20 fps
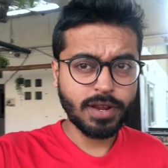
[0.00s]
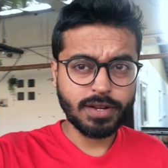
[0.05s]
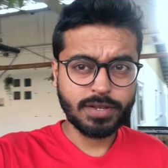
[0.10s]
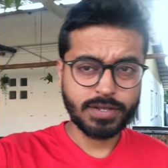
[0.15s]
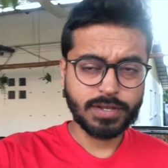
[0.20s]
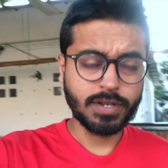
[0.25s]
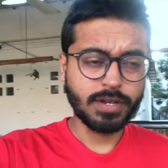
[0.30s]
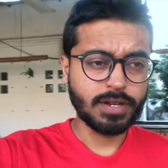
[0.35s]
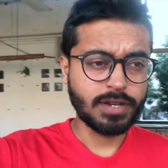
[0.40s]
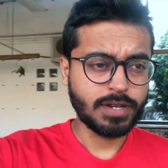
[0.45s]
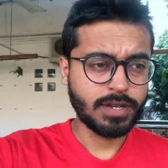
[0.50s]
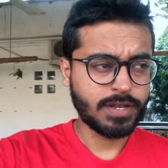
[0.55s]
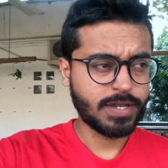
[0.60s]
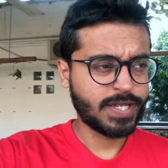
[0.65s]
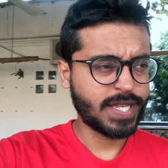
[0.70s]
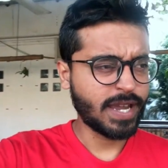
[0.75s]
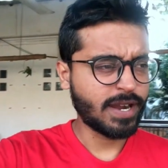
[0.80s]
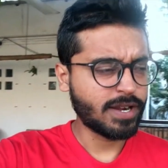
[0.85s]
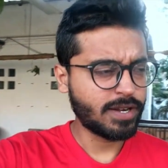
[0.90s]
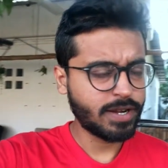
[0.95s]
It's uh,
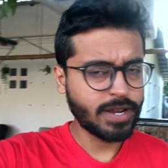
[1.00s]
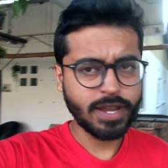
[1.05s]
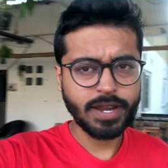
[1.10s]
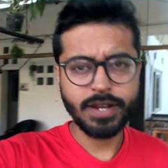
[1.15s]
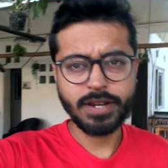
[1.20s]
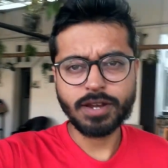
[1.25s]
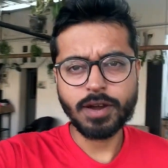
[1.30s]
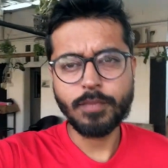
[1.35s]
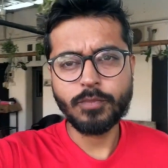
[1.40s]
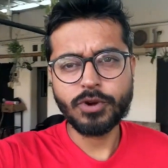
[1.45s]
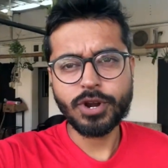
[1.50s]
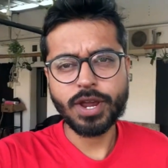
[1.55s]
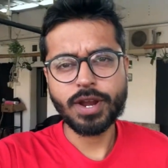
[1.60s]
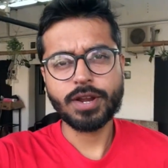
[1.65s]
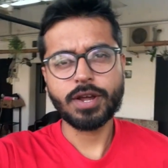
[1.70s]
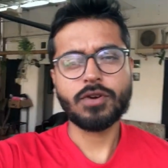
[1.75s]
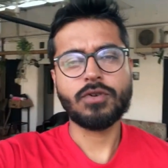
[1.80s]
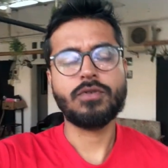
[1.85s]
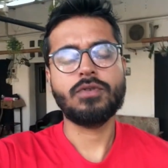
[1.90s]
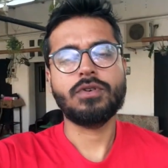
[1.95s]
second day in Cambodia
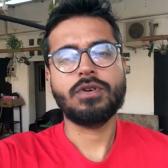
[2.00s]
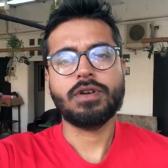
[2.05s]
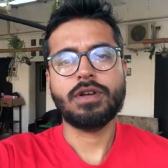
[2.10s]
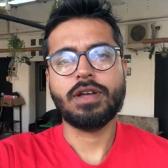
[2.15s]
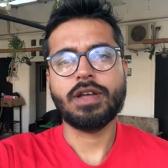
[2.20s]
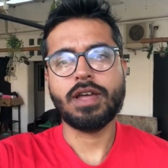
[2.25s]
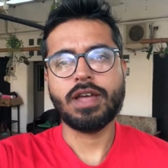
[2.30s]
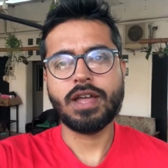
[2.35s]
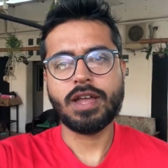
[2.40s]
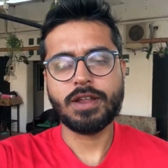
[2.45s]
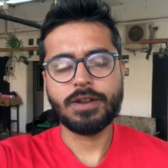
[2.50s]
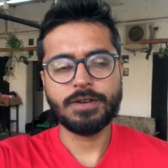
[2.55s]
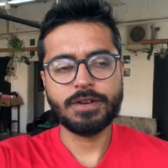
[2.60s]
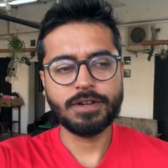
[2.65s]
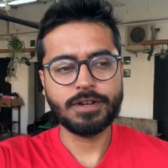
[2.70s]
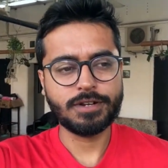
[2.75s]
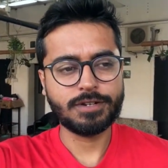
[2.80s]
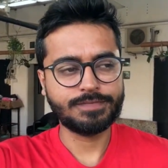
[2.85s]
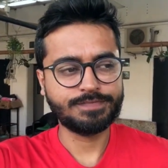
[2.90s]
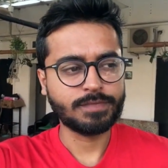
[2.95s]
now, and
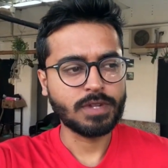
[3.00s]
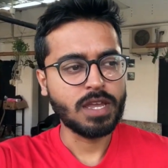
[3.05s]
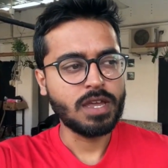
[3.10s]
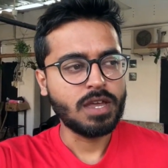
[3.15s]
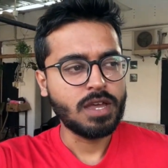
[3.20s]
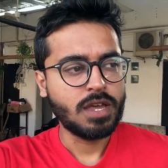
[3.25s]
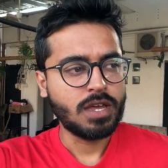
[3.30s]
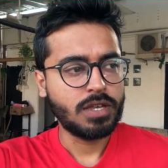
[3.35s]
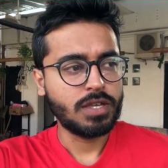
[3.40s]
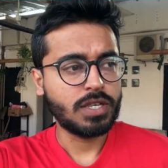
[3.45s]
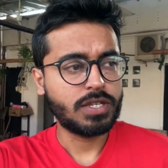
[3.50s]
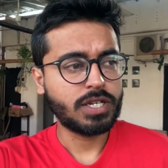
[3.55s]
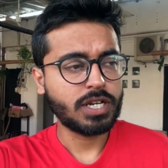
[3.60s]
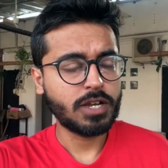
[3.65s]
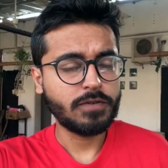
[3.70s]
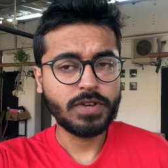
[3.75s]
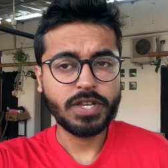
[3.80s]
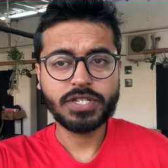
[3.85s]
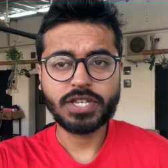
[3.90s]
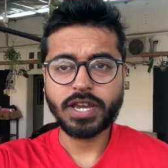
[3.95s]
uh,
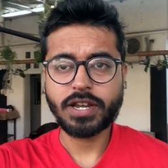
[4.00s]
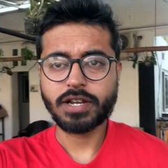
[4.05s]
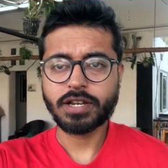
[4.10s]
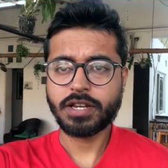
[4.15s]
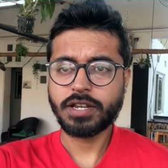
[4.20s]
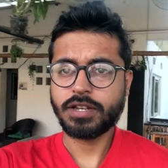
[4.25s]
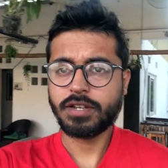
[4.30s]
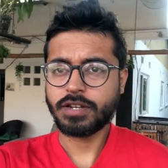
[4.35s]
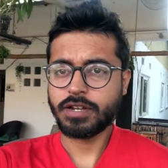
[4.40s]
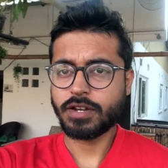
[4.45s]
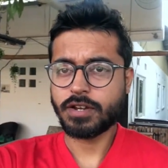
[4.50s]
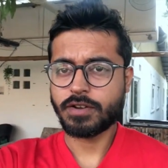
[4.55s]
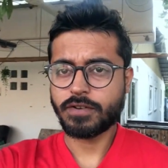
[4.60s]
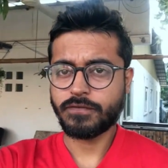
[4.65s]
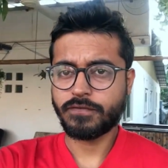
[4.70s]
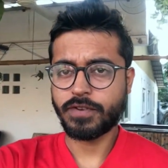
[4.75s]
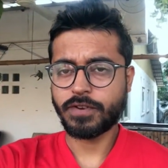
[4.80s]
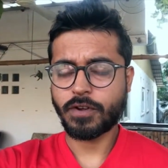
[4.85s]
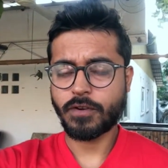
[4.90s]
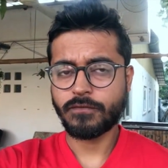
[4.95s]
yesterday we checked in uh,
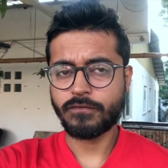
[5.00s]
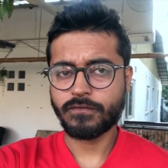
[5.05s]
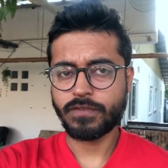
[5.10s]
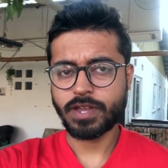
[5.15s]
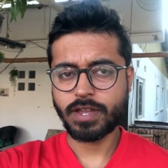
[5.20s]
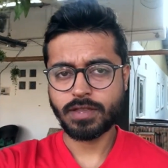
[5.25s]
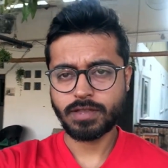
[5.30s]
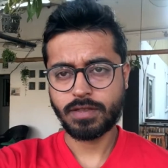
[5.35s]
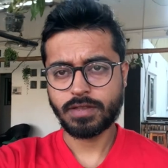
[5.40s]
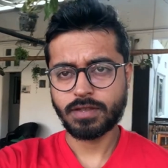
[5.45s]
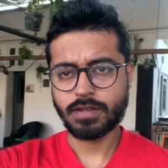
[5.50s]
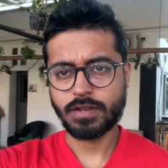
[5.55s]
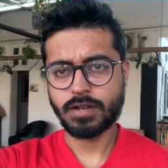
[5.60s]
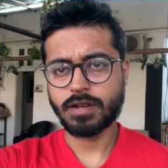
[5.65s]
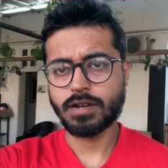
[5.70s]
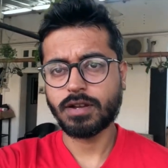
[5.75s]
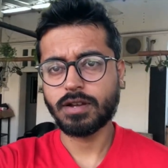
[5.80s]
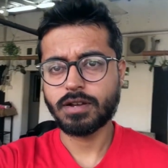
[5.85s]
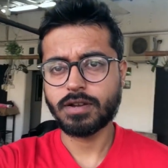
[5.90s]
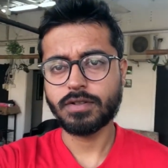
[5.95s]
Phnom Penh.
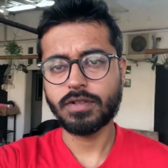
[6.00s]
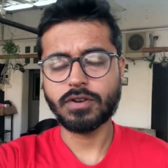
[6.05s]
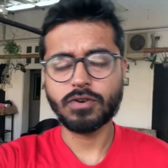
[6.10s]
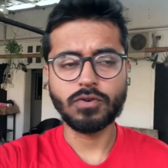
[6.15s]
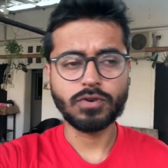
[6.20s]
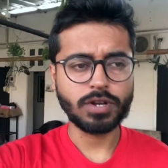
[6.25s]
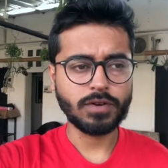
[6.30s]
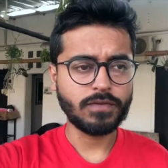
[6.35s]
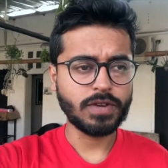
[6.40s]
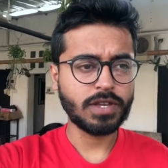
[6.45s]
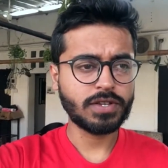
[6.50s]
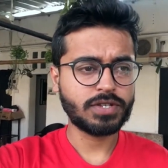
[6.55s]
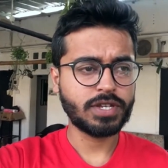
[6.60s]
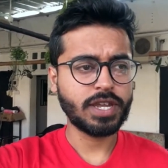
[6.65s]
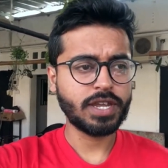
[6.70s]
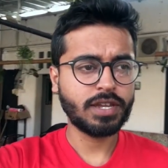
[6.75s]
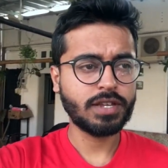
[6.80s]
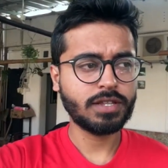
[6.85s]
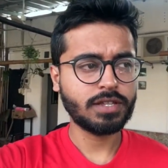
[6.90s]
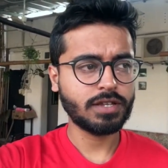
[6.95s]
Uh, the hotel we are
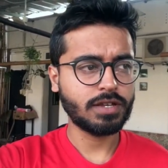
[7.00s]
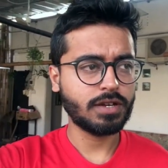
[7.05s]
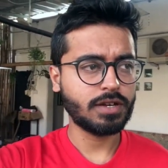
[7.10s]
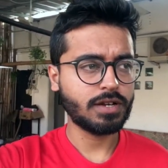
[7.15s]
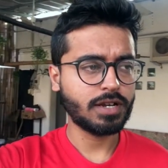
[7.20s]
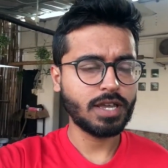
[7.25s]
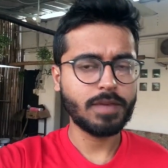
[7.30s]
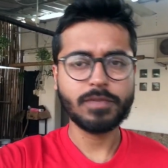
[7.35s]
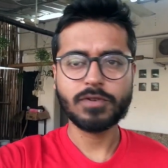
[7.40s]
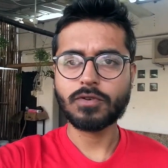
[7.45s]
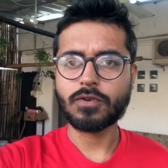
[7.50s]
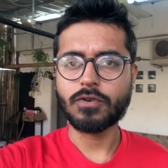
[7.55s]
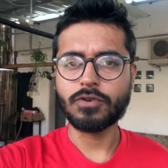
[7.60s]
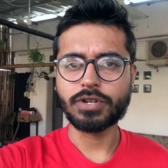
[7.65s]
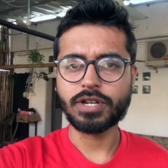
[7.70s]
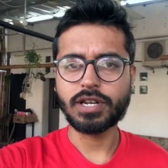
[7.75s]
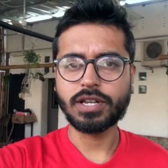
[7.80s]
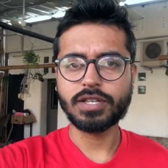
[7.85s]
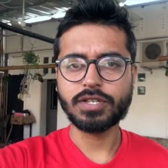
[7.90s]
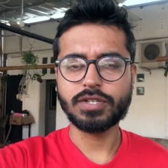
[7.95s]
staying, uh, name of the
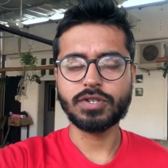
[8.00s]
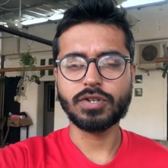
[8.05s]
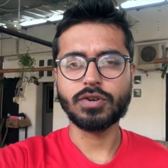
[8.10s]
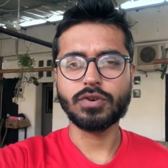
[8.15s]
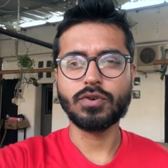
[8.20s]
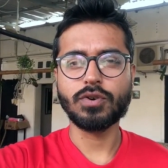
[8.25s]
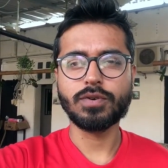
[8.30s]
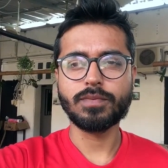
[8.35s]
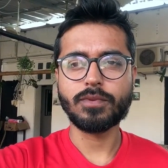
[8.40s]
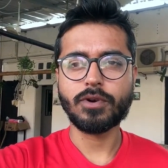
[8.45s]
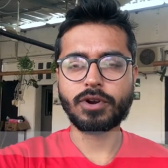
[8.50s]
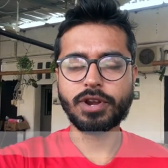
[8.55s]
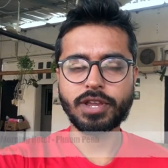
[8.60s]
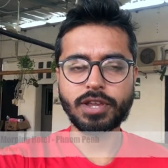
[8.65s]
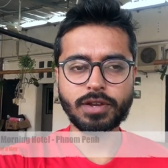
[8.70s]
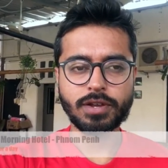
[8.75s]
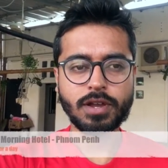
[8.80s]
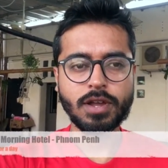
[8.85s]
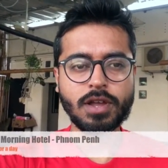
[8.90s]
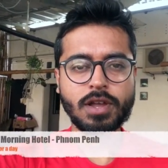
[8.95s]
hotel is uh, Good
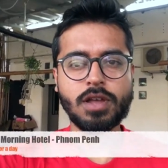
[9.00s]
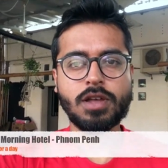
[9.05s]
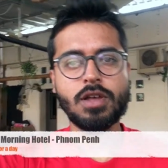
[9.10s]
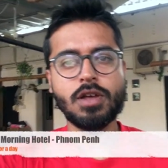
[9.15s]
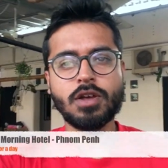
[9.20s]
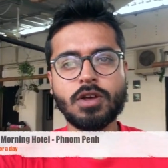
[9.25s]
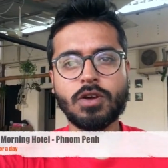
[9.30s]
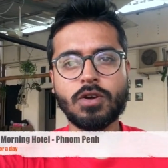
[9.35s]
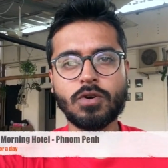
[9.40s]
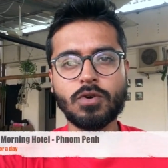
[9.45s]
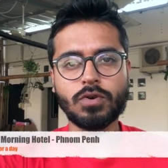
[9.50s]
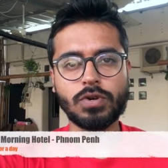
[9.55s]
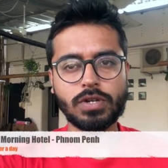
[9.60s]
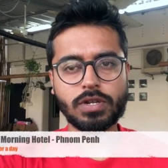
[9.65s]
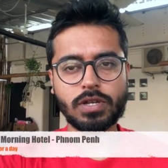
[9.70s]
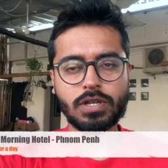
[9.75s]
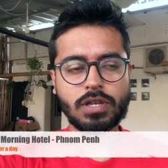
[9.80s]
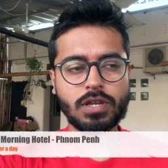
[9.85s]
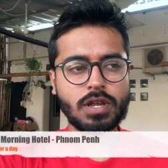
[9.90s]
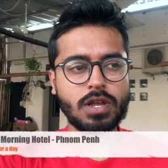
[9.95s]
Morning
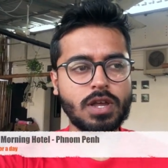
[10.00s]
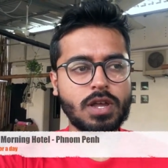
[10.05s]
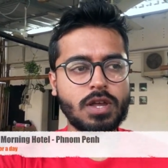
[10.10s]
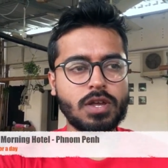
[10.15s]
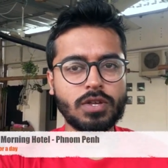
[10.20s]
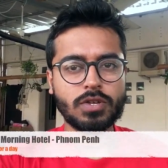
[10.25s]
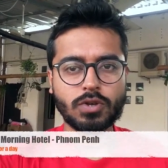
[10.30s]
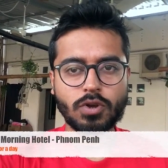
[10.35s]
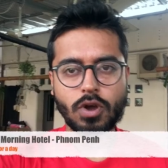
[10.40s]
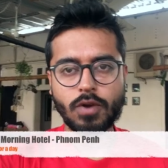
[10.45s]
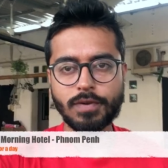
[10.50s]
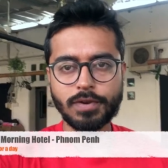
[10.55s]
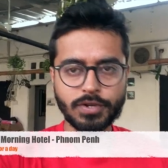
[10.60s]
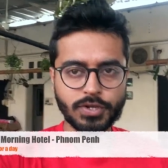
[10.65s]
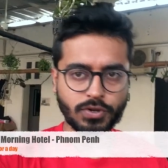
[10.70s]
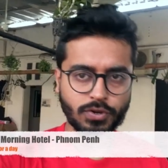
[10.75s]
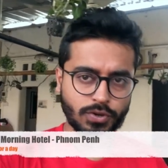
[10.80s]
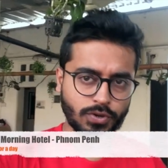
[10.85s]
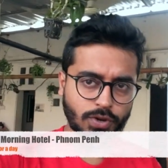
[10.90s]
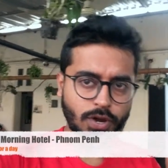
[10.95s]
Hotel. So I will
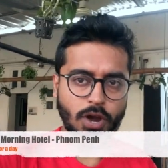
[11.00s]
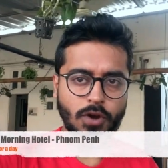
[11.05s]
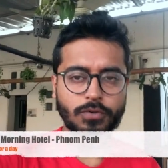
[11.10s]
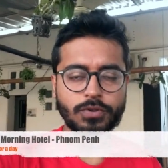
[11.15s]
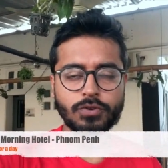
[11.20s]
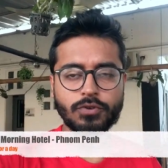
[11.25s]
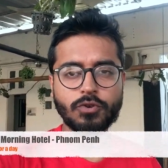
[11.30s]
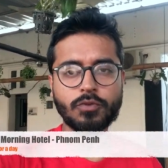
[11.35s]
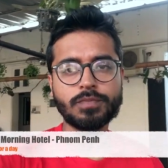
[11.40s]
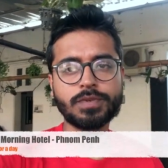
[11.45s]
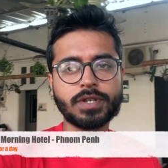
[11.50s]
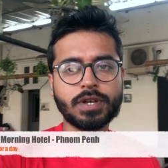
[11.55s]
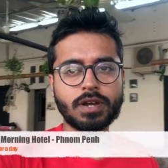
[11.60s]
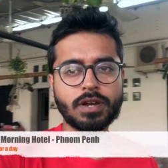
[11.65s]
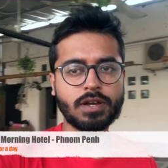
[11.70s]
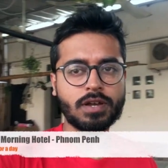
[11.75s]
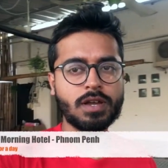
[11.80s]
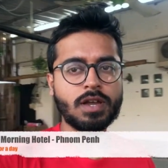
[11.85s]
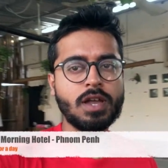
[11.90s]
show you how the rooms are.